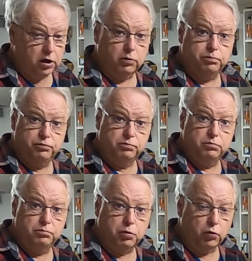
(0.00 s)
I'll
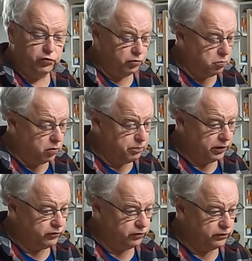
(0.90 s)
post some more
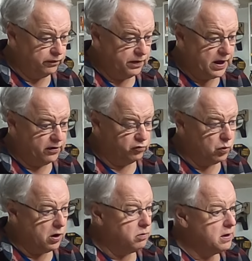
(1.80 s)
pictures of that
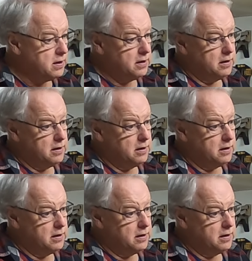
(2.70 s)
as well.